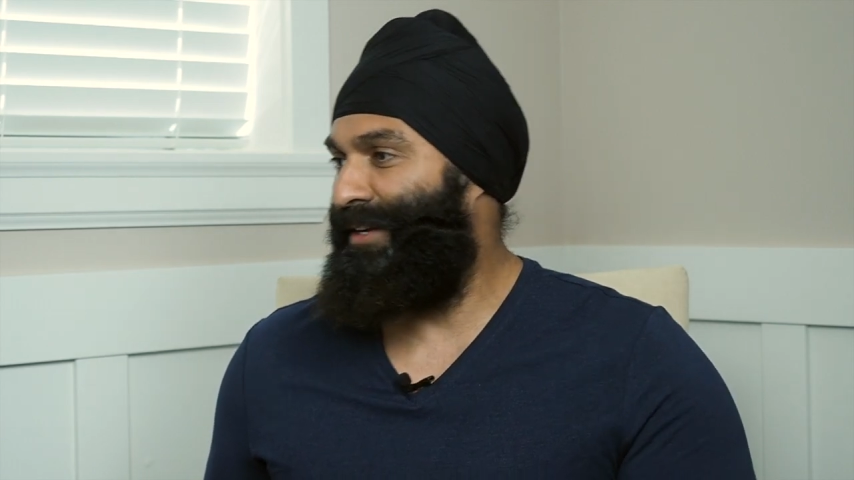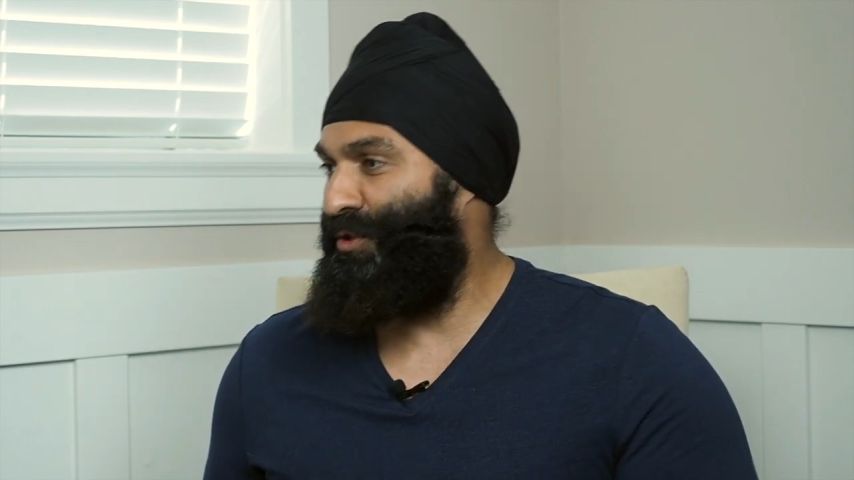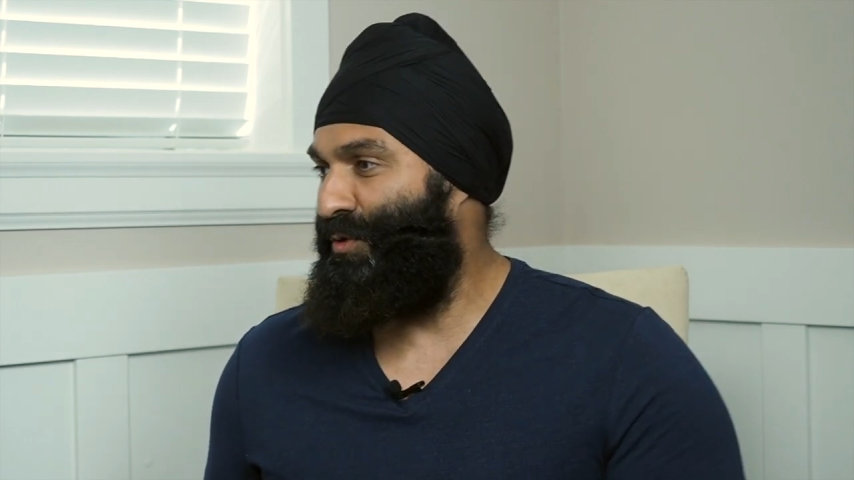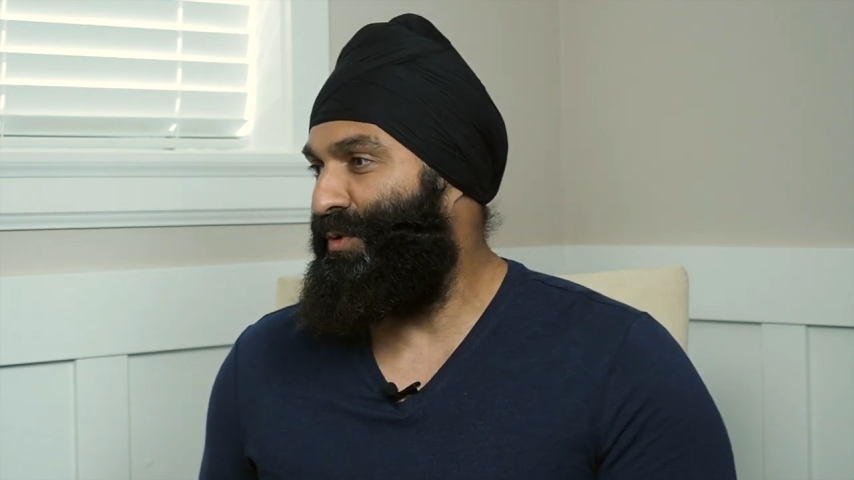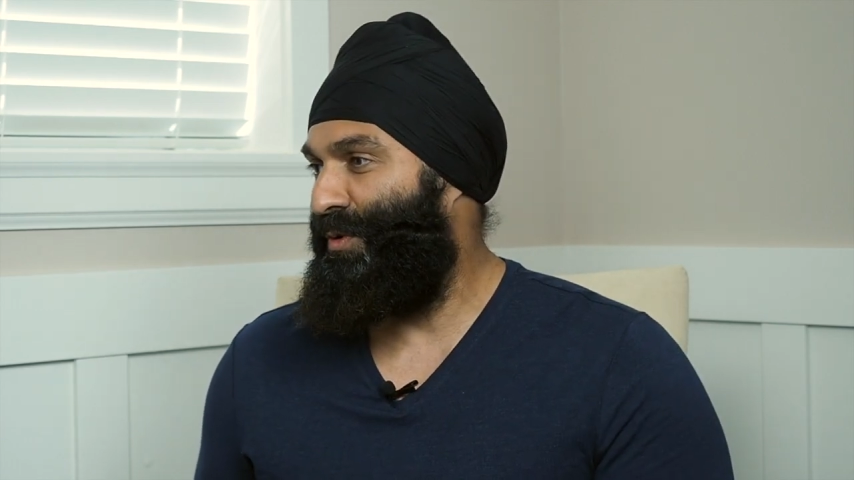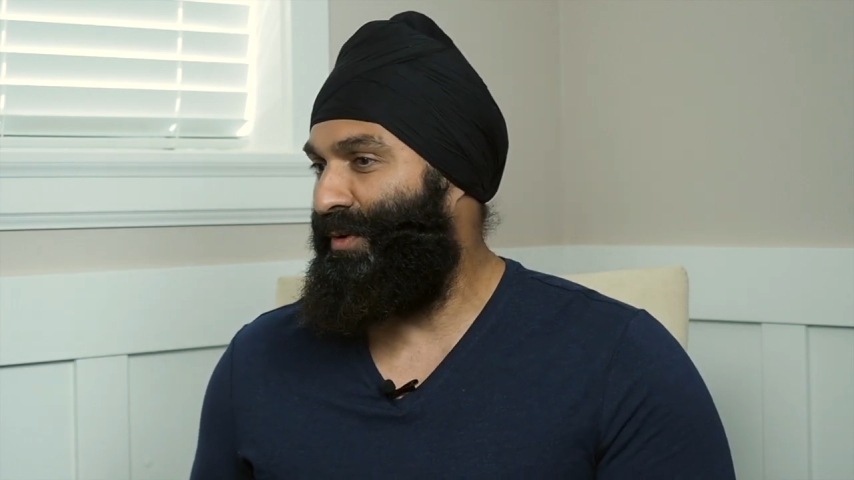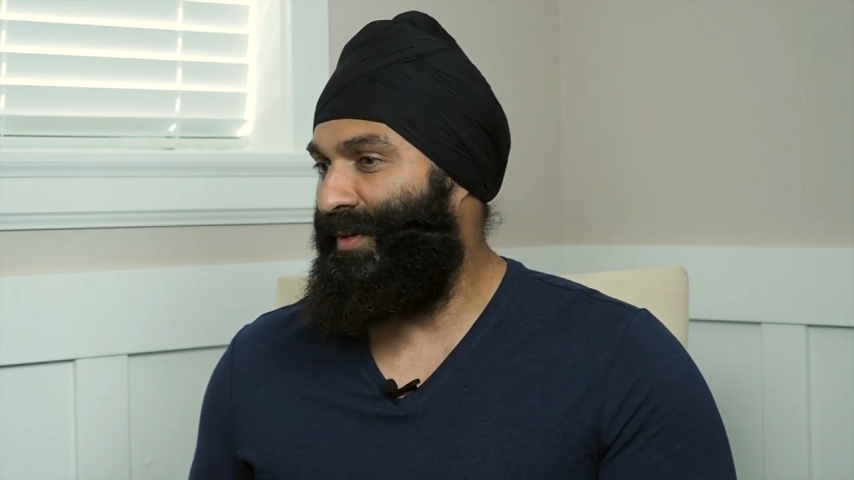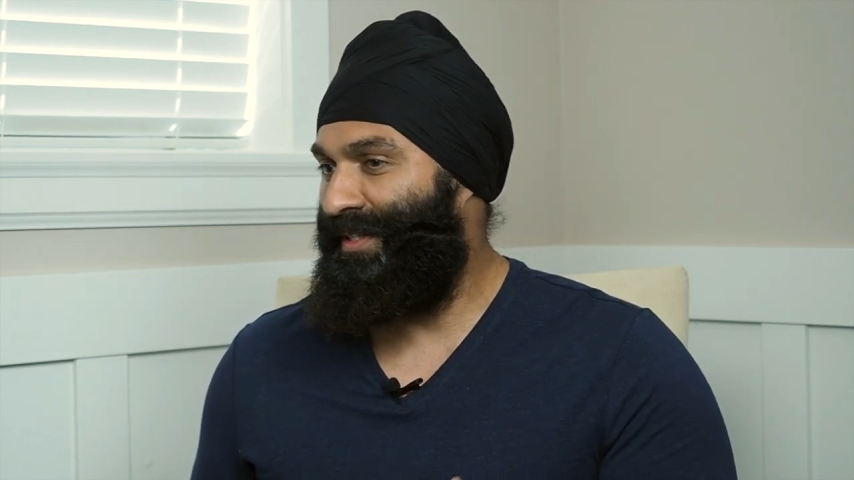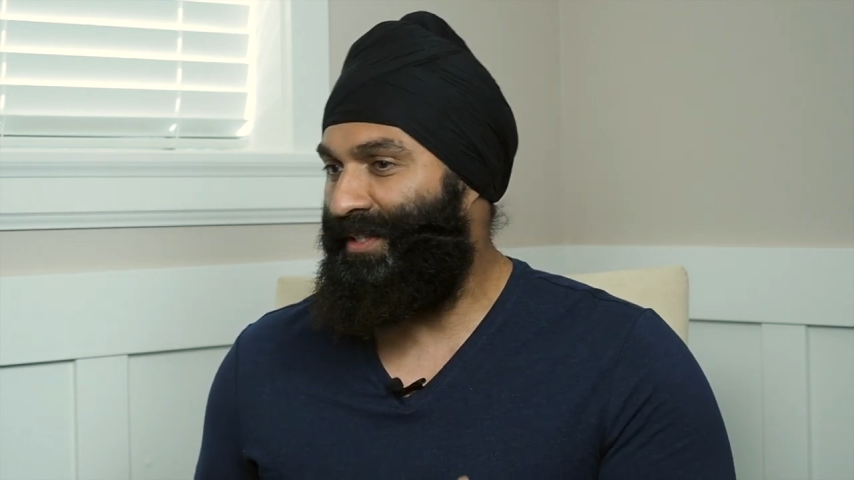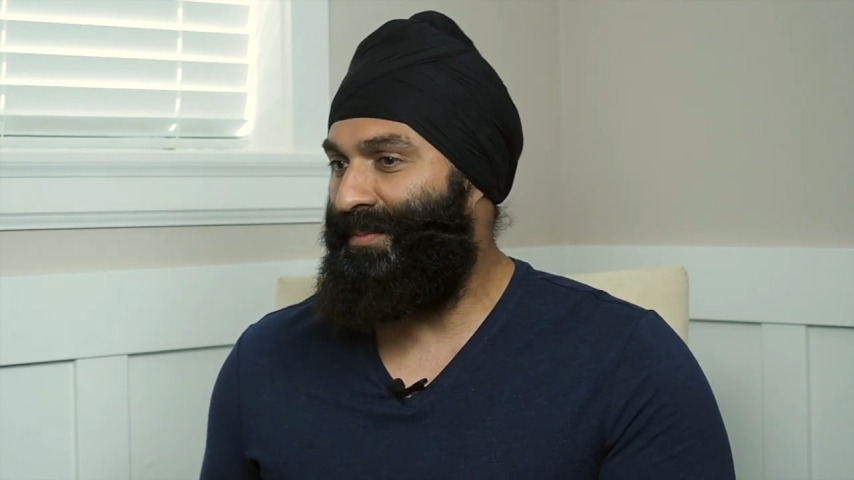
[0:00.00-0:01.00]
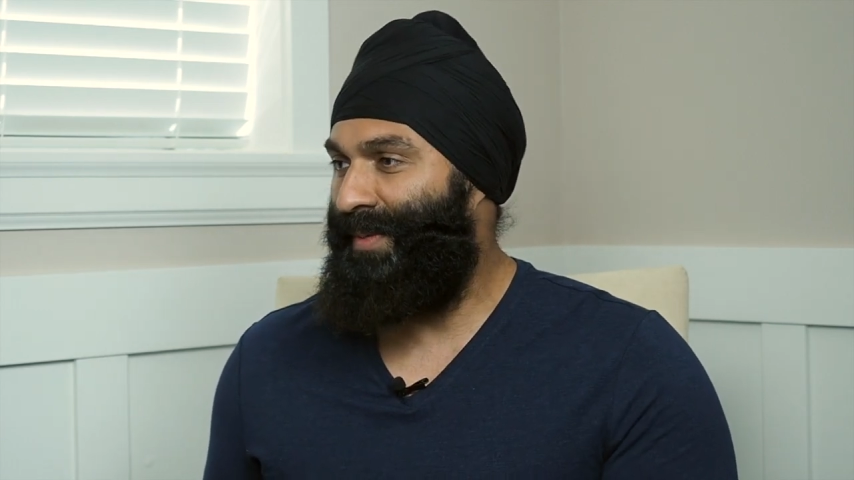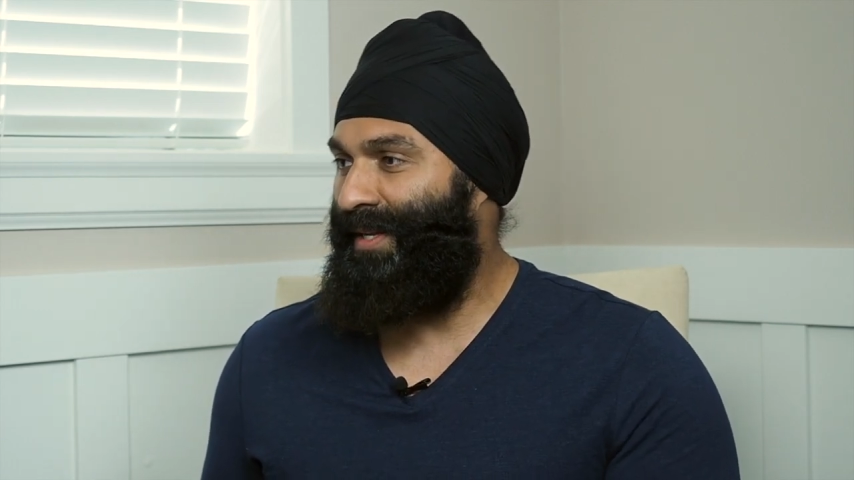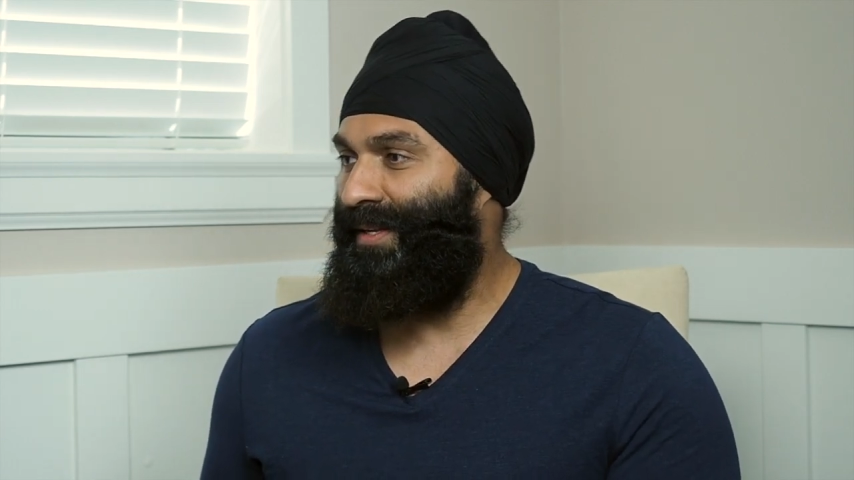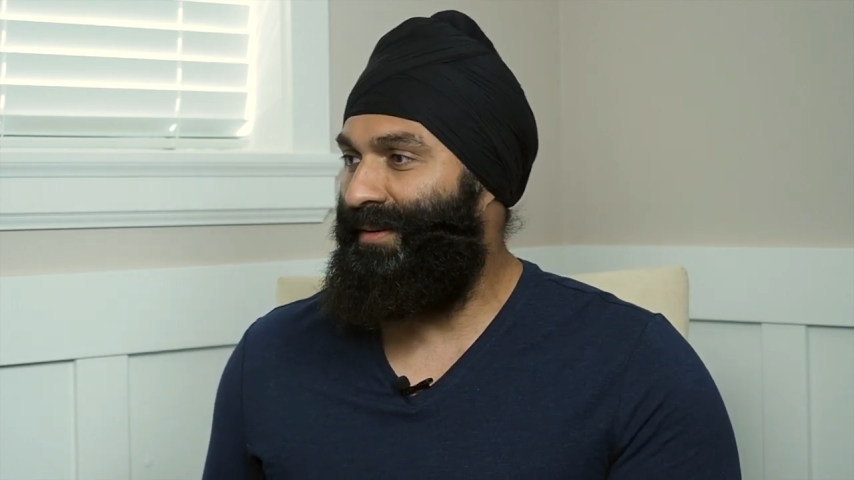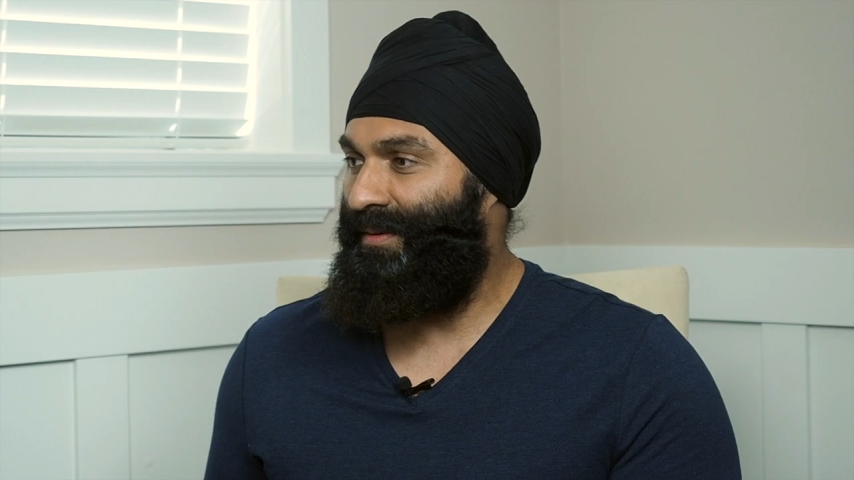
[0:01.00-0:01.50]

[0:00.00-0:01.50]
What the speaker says: a joke or just be